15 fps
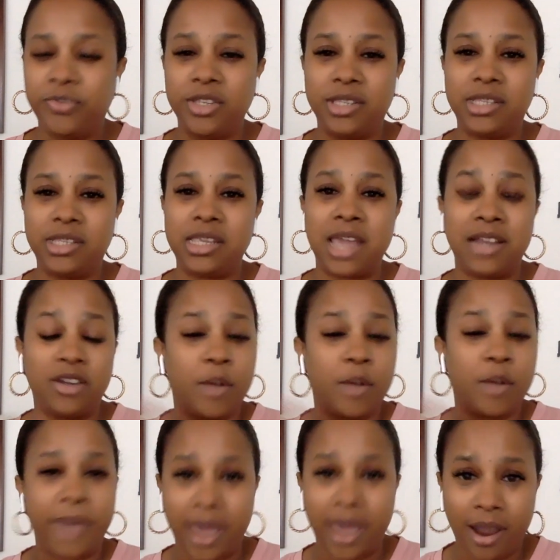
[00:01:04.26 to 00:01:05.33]
to see and
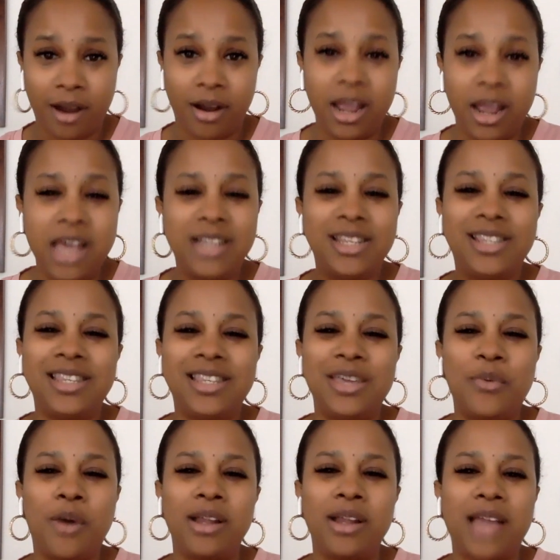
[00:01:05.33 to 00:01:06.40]
compare to see
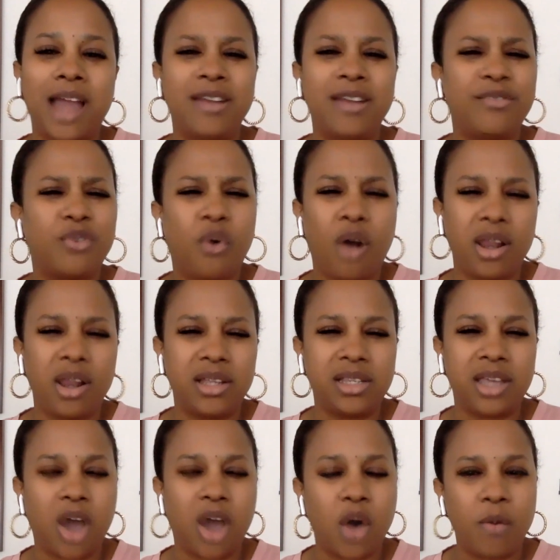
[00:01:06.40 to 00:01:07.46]
what kind of
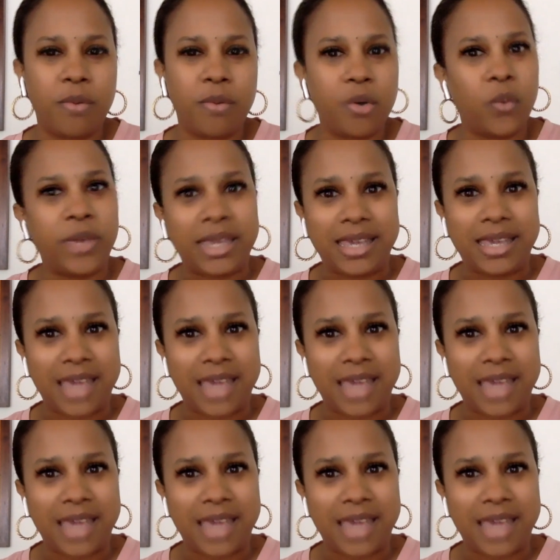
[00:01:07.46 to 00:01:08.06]
quality output we